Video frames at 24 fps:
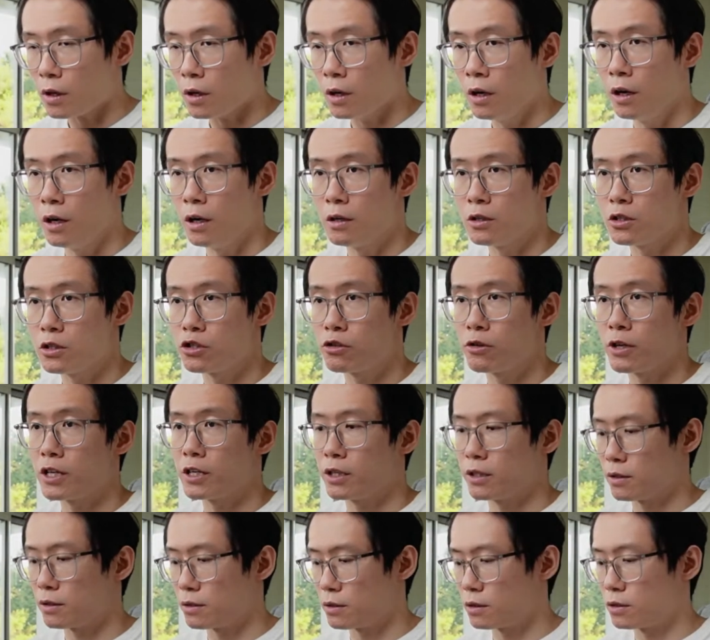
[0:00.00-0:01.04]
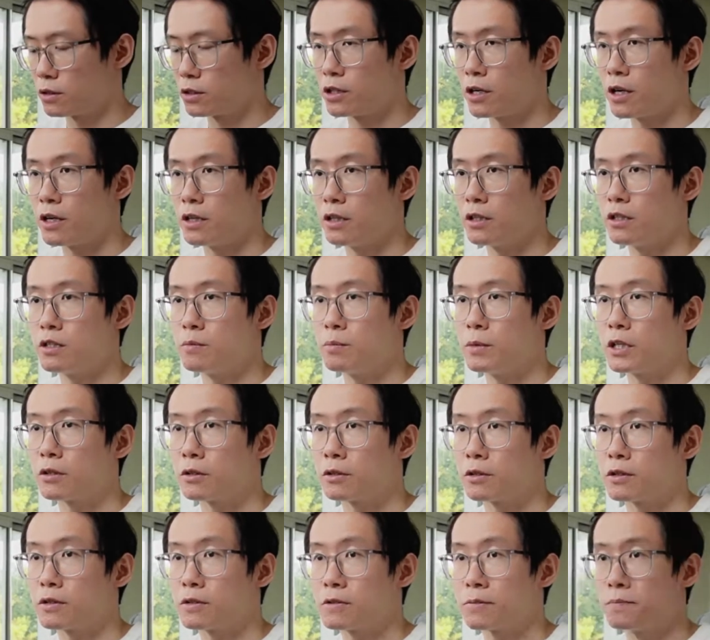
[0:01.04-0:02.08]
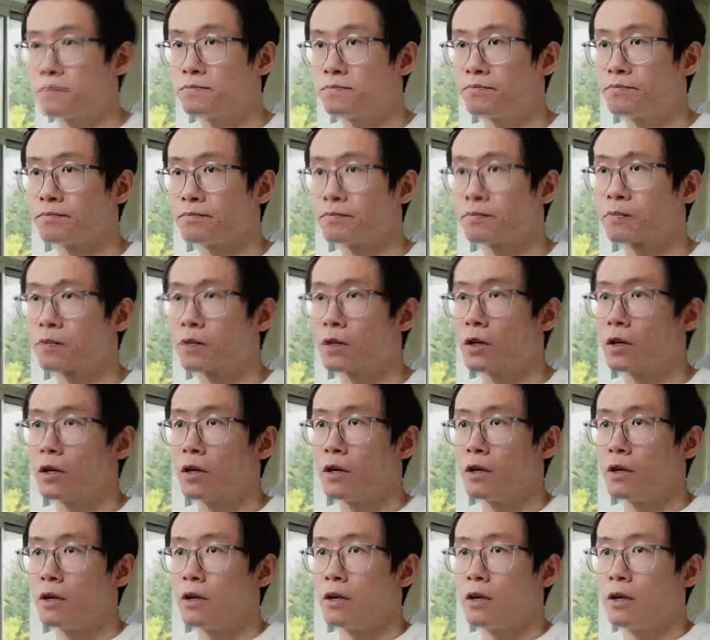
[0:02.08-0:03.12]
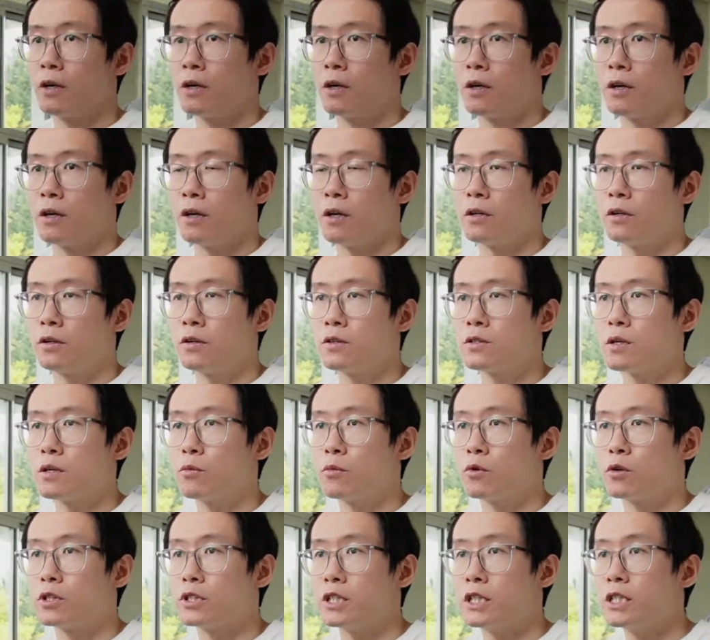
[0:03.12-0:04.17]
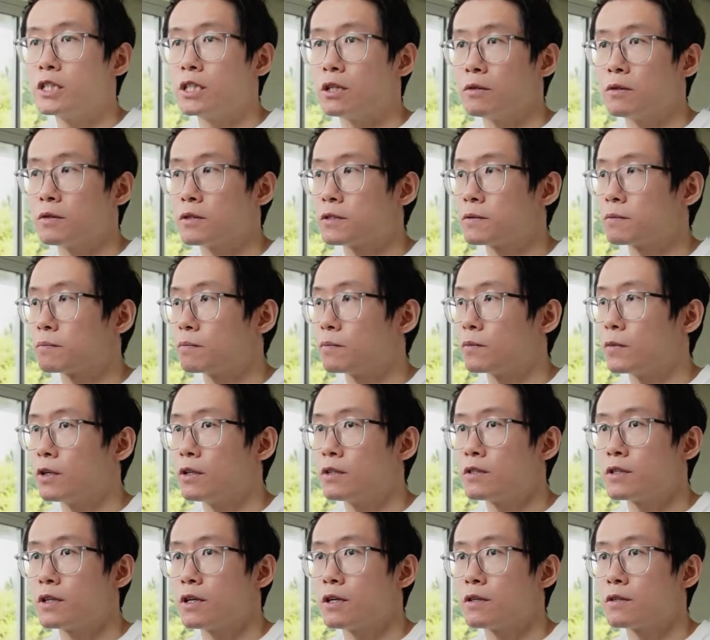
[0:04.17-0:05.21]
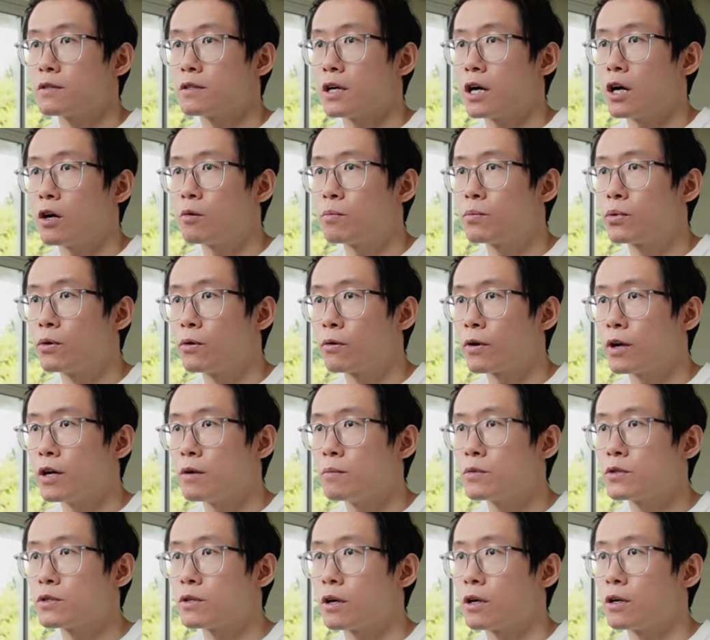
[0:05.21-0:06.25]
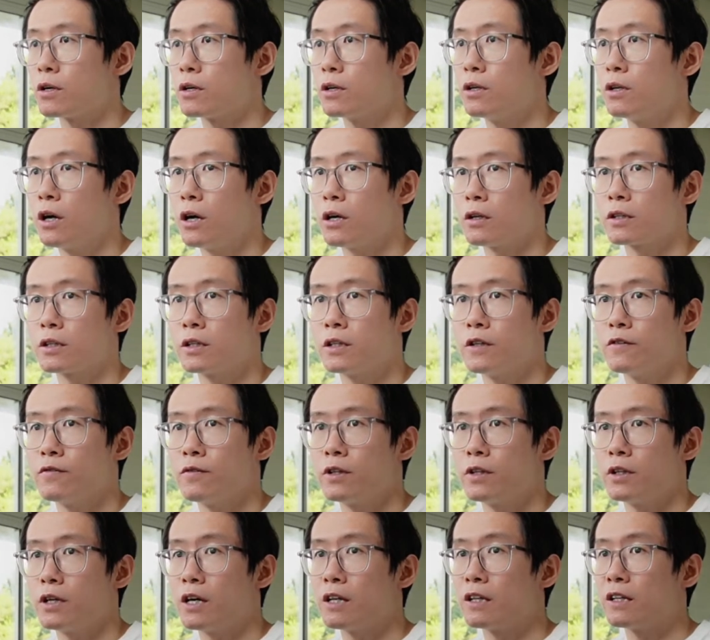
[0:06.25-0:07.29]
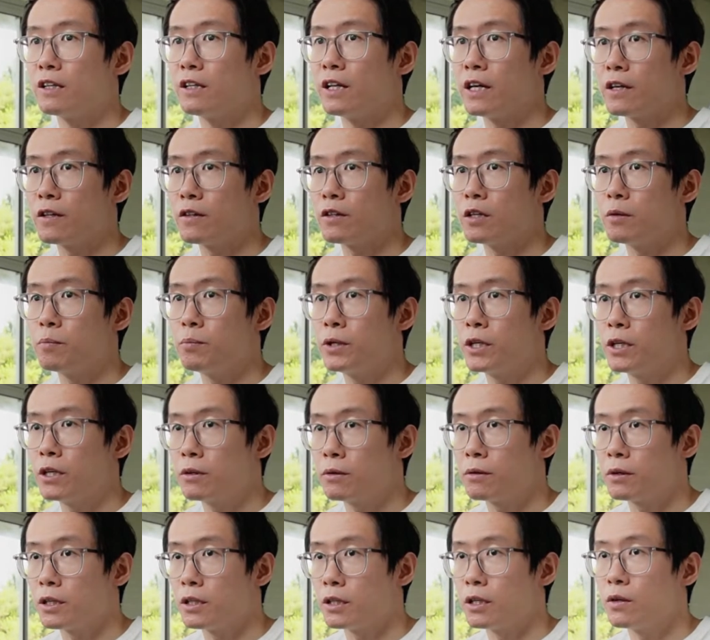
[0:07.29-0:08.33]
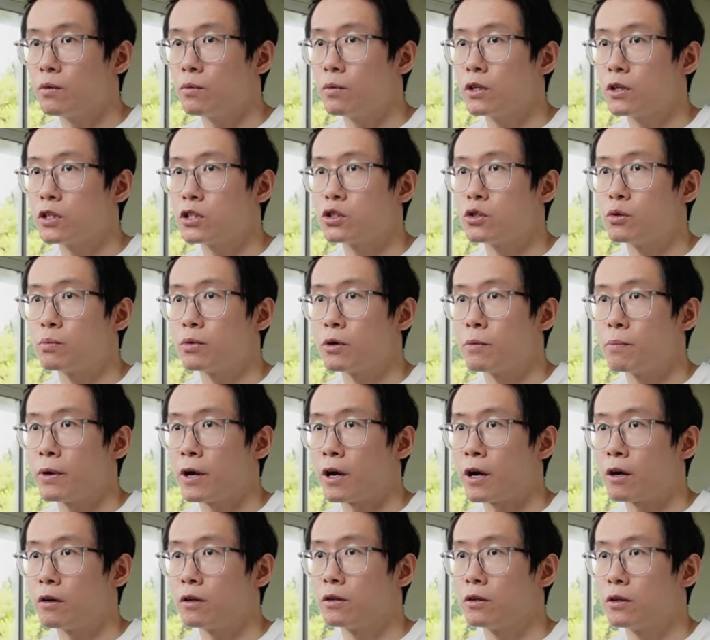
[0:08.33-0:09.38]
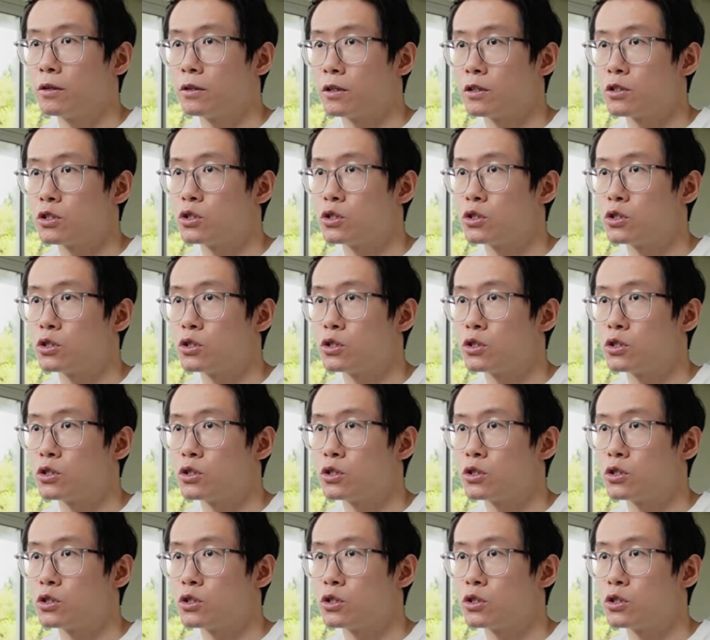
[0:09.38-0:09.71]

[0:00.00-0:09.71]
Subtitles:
training Chinese speakers. And here's some more details. It says, our programs are not given a lengthy period in which to prepare learners to do